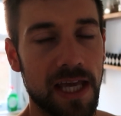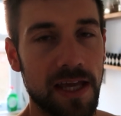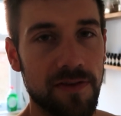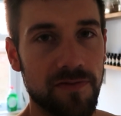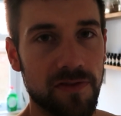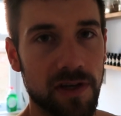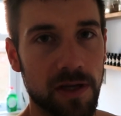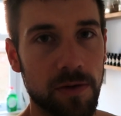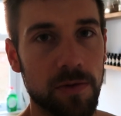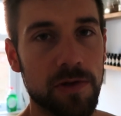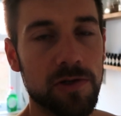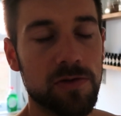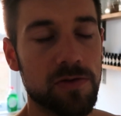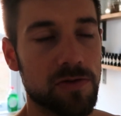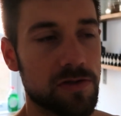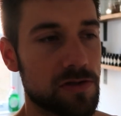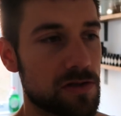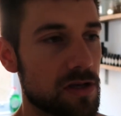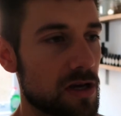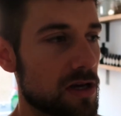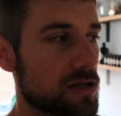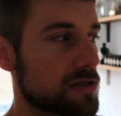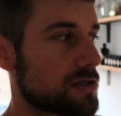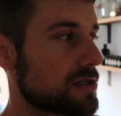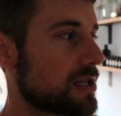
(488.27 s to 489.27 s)
evening, which was
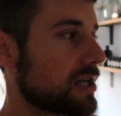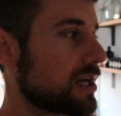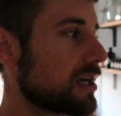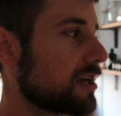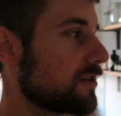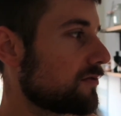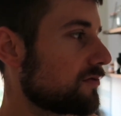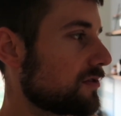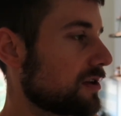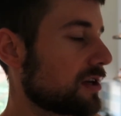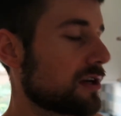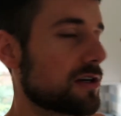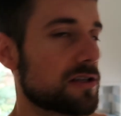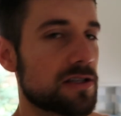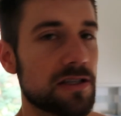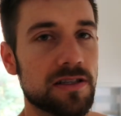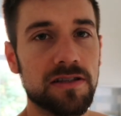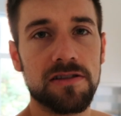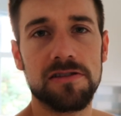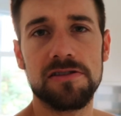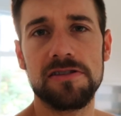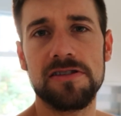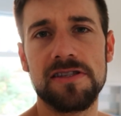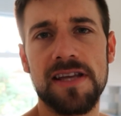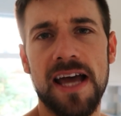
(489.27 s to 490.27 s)
Thursday evening, I
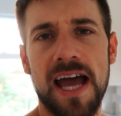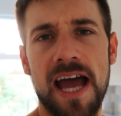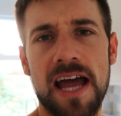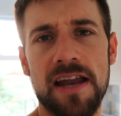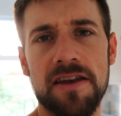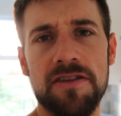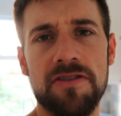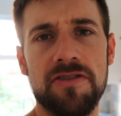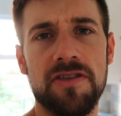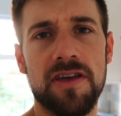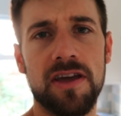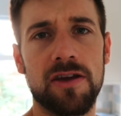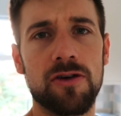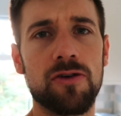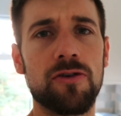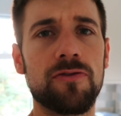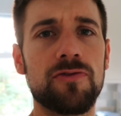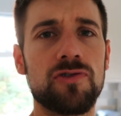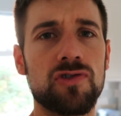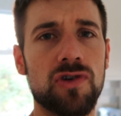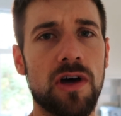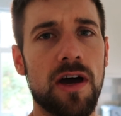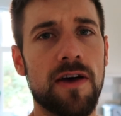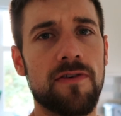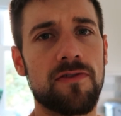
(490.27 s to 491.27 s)
did the sad thing
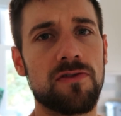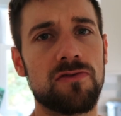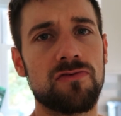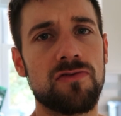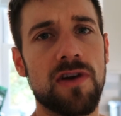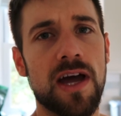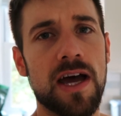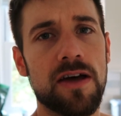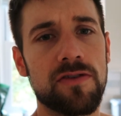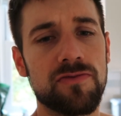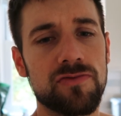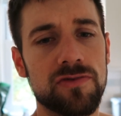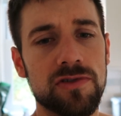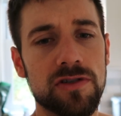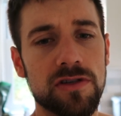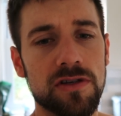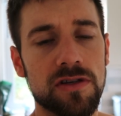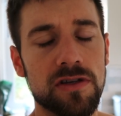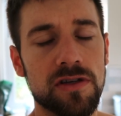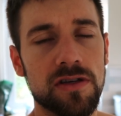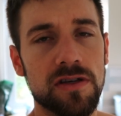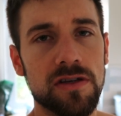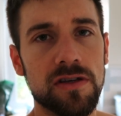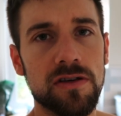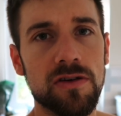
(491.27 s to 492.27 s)
of driving around
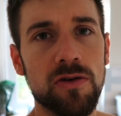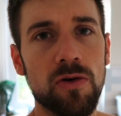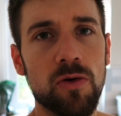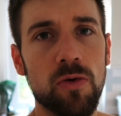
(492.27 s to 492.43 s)
to